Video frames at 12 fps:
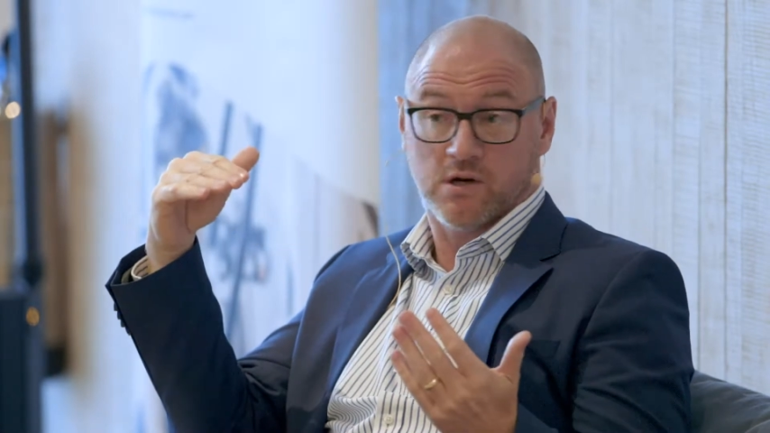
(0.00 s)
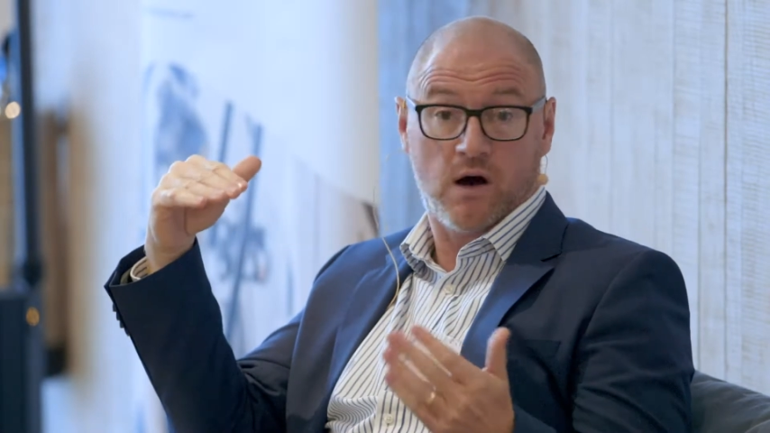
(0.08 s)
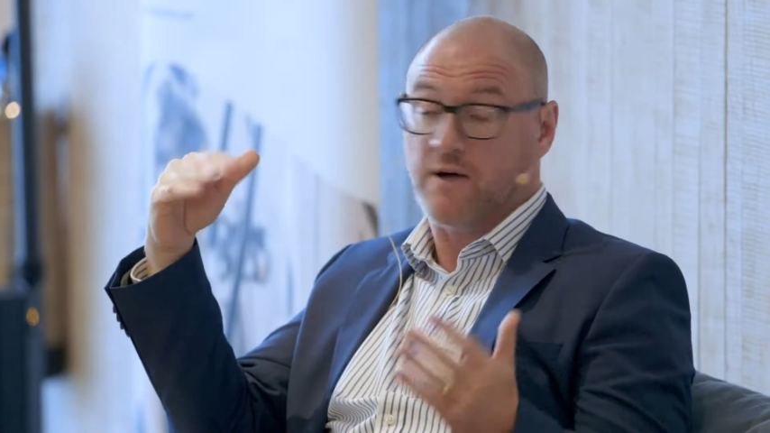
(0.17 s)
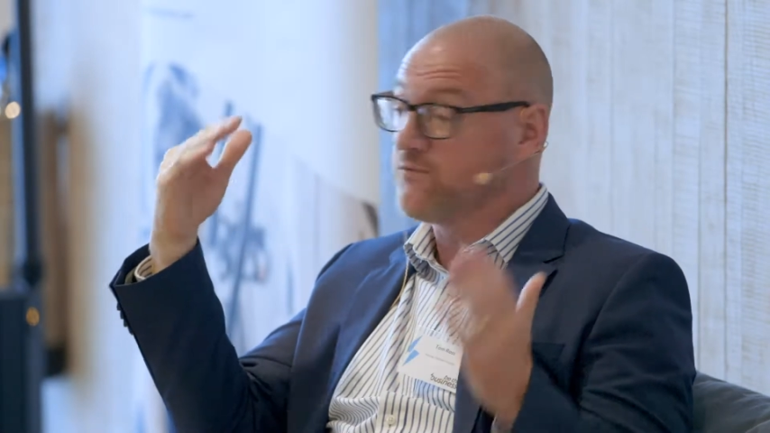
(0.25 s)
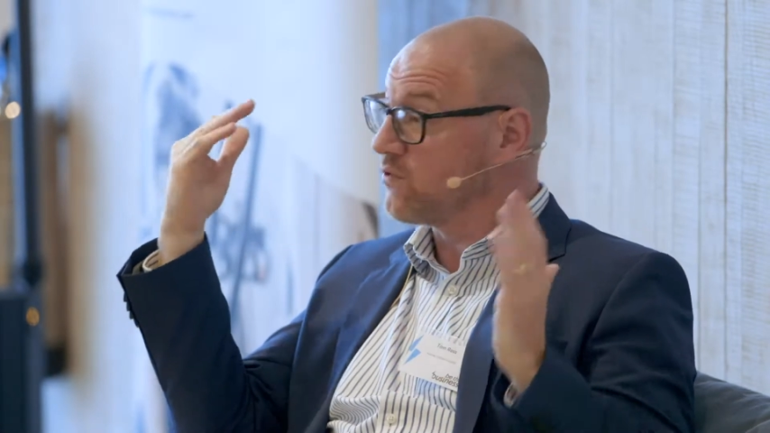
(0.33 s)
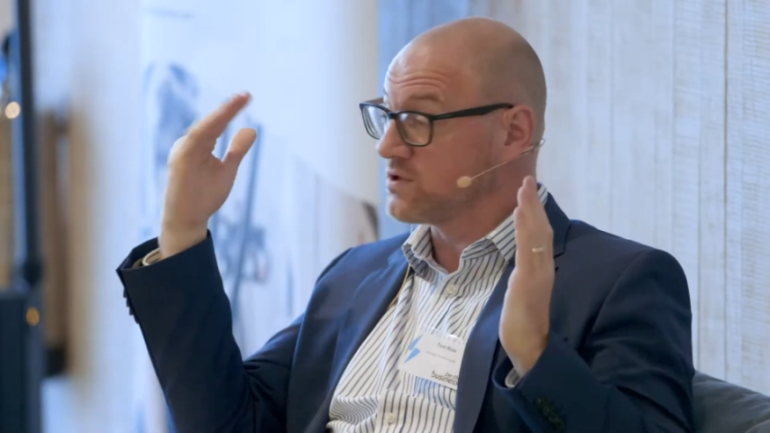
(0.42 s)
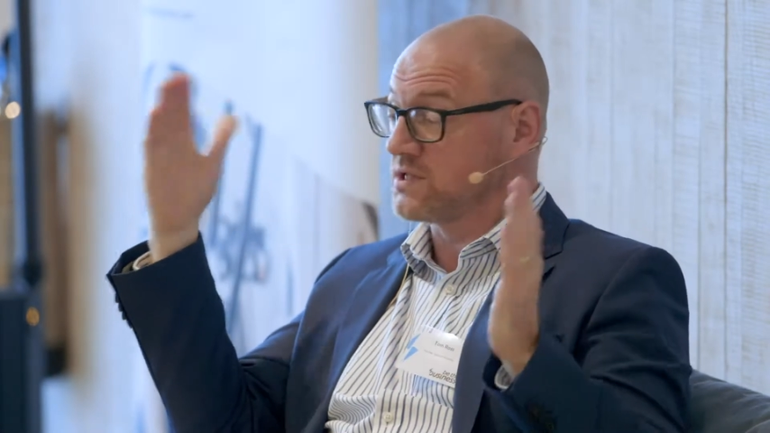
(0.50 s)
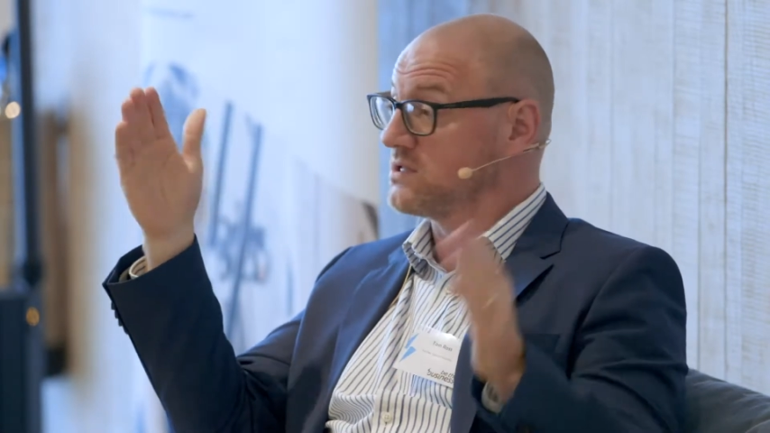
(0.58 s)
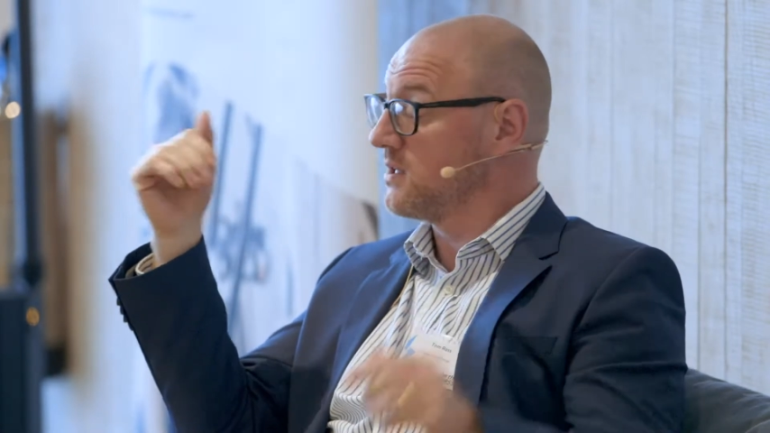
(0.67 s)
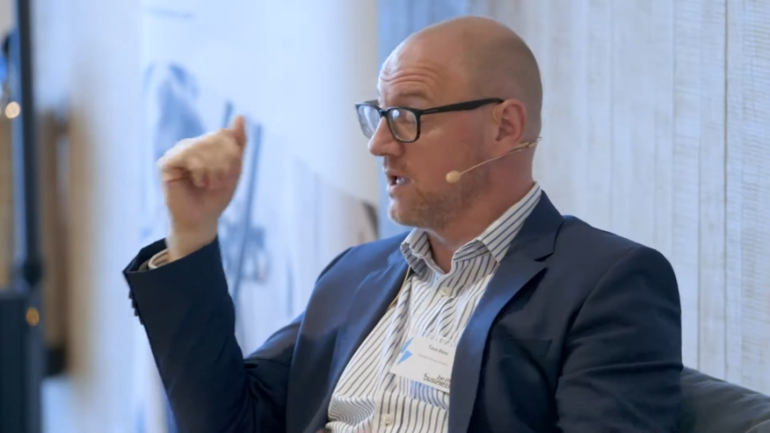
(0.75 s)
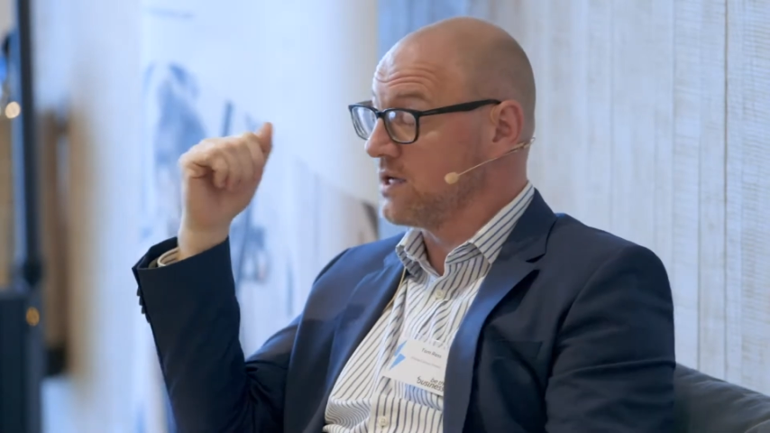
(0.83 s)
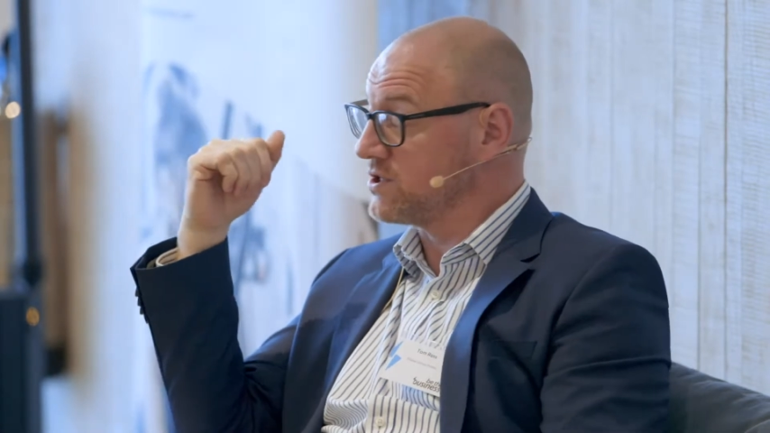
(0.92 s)
You know, I've walked into
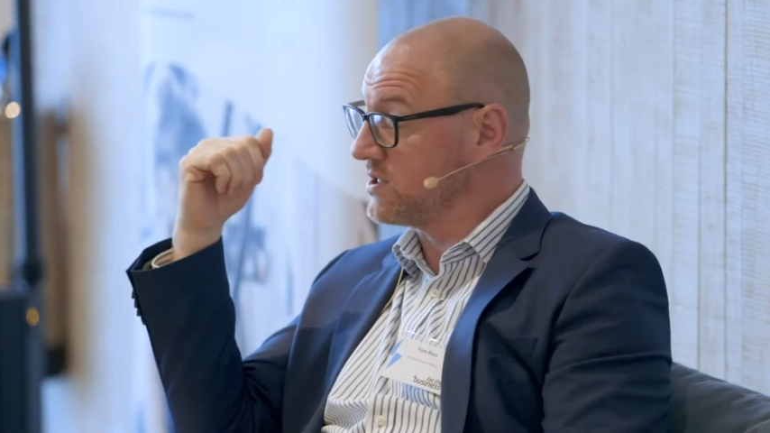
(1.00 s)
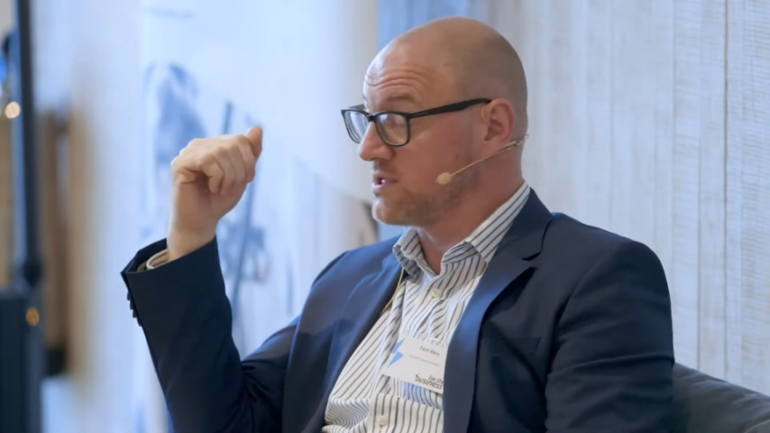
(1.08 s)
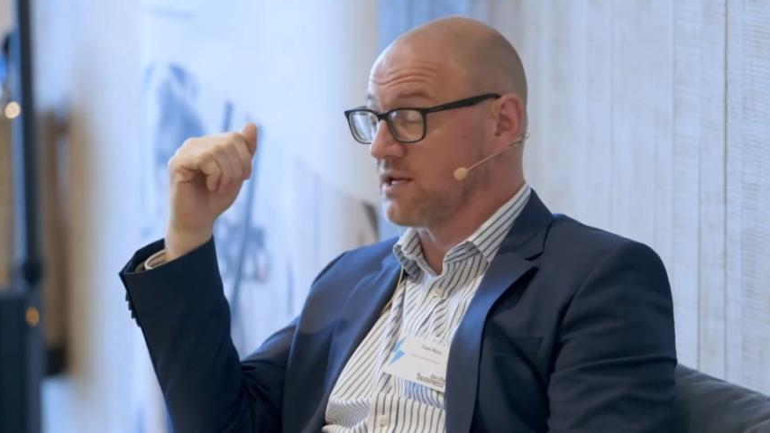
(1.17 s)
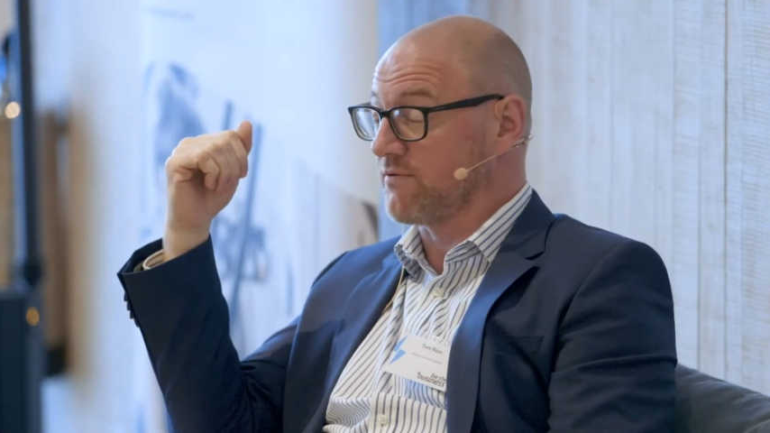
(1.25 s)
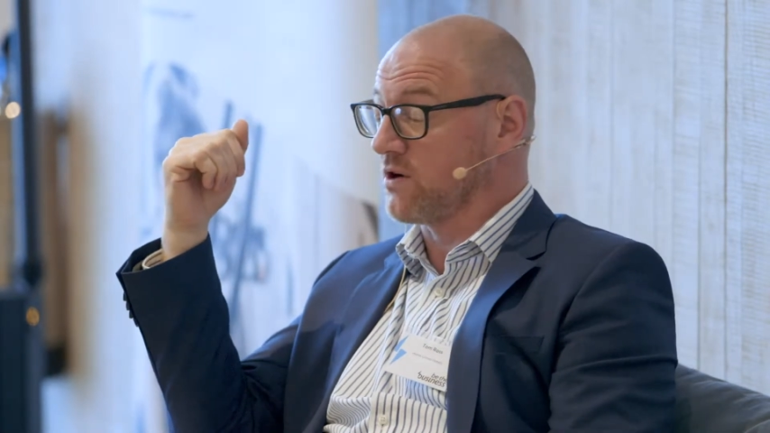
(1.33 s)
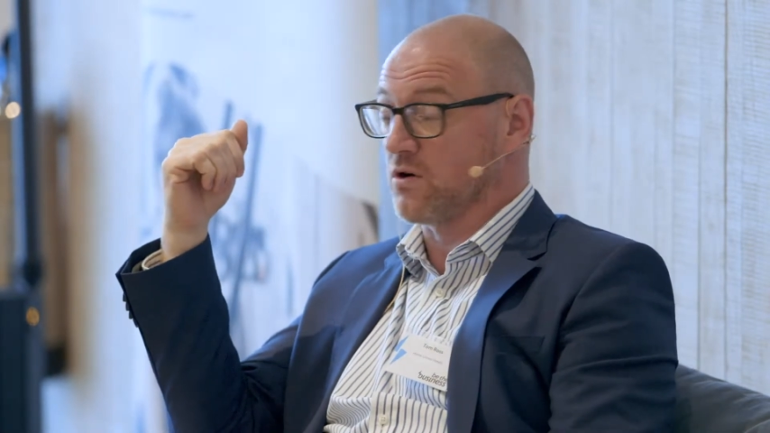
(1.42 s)
the kitchen at 7